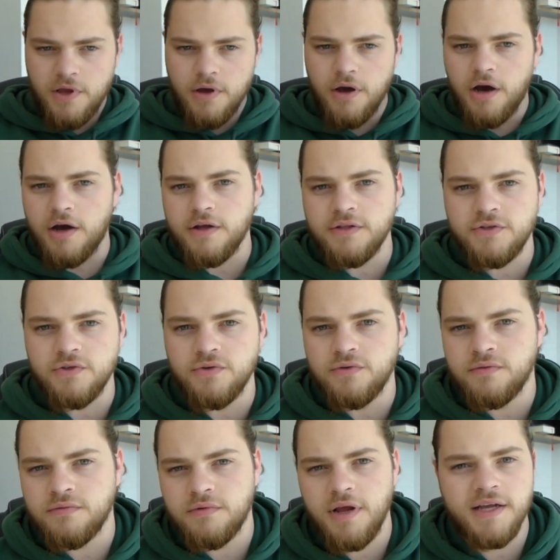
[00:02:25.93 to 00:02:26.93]
as
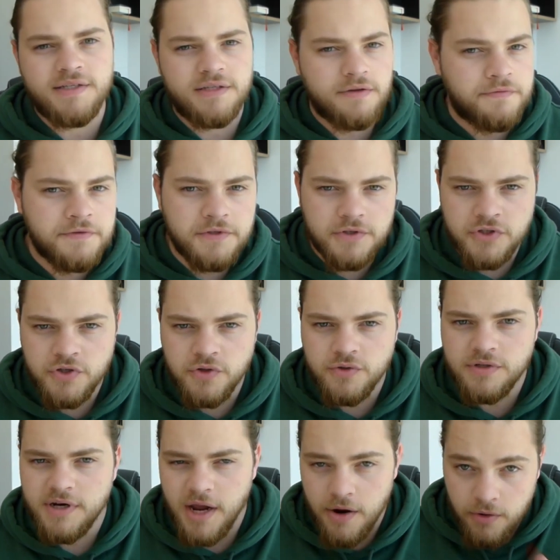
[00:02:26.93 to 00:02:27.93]
if to shoot
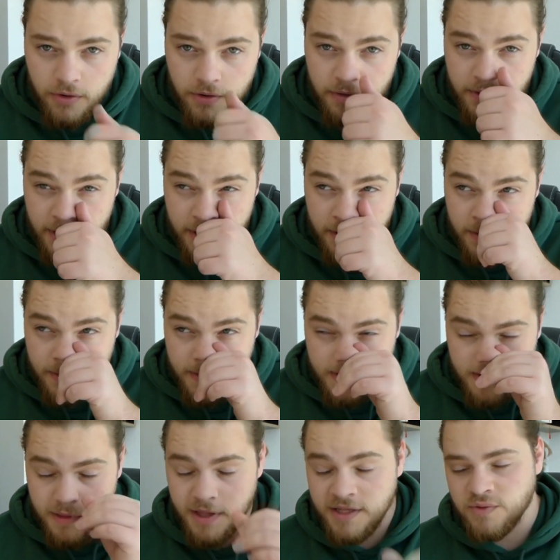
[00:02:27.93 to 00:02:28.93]
an arrow, then
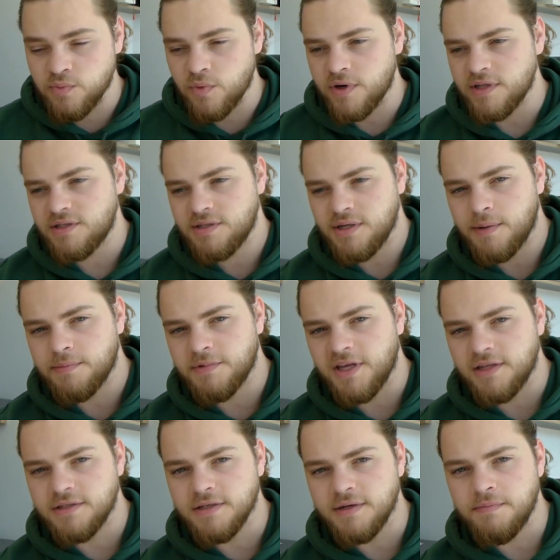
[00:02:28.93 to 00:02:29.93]
that's when it snapped
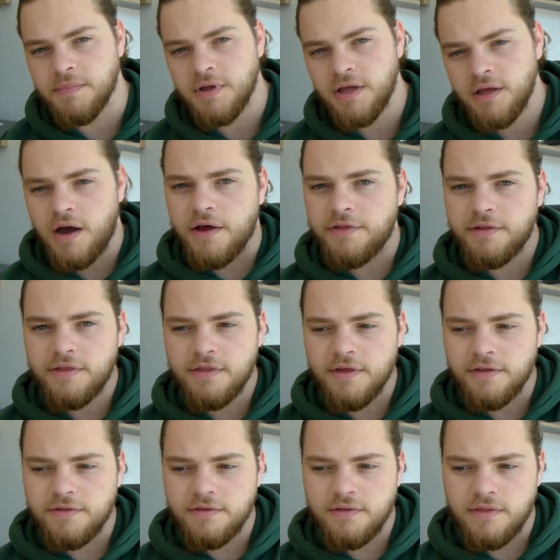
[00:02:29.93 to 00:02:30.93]
that time. I think
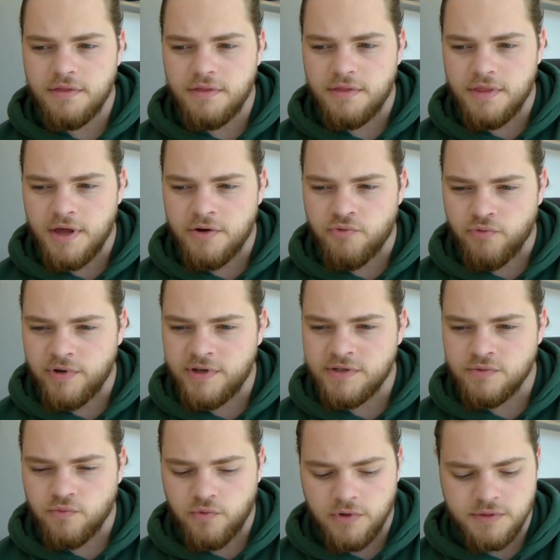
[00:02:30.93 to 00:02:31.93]
that
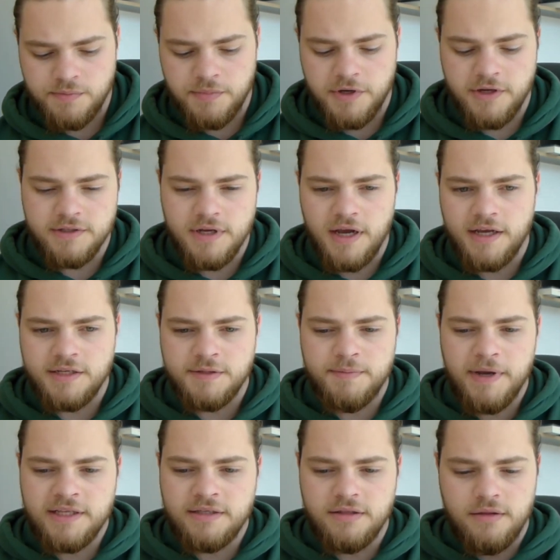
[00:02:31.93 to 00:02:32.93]
reason was because I
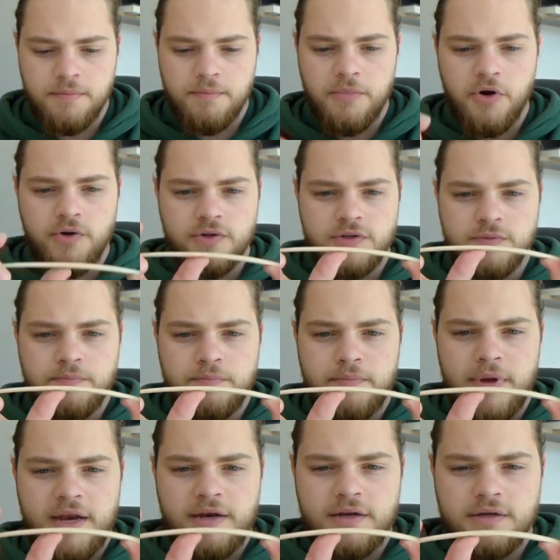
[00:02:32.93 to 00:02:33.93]
expected the bow to
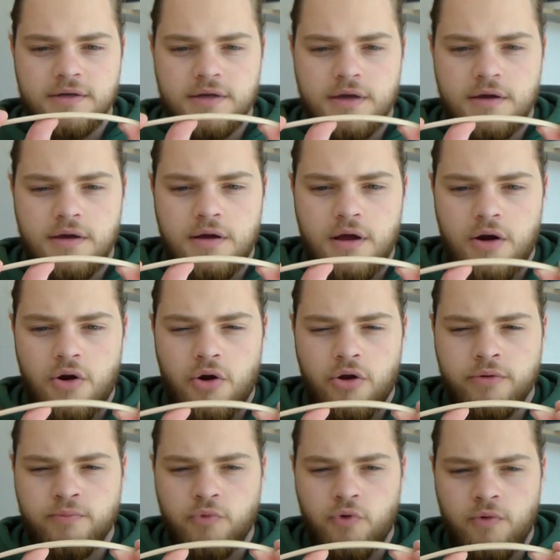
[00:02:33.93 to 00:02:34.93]
bend a
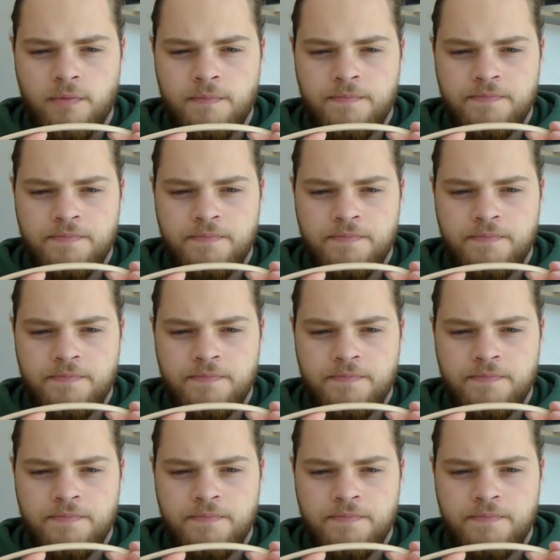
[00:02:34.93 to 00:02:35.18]
lot more.